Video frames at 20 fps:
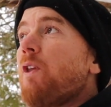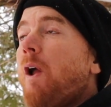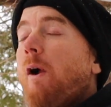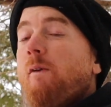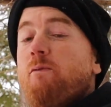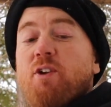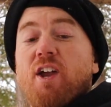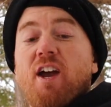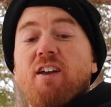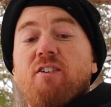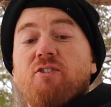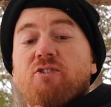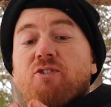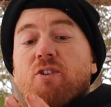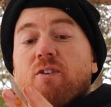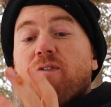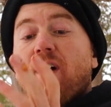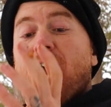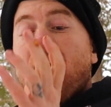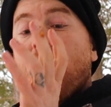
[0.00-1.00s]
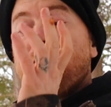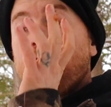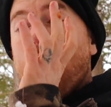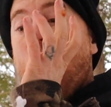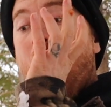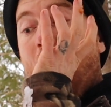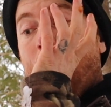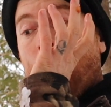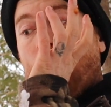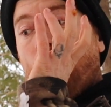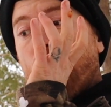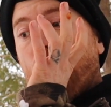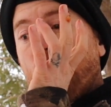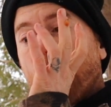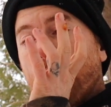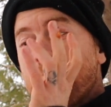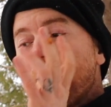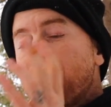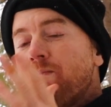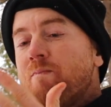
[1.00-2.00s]
if you had to survive,
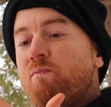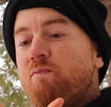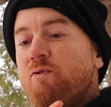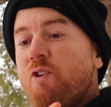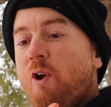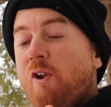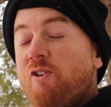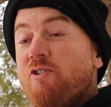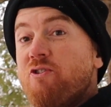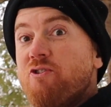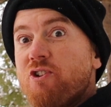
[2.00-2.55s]
and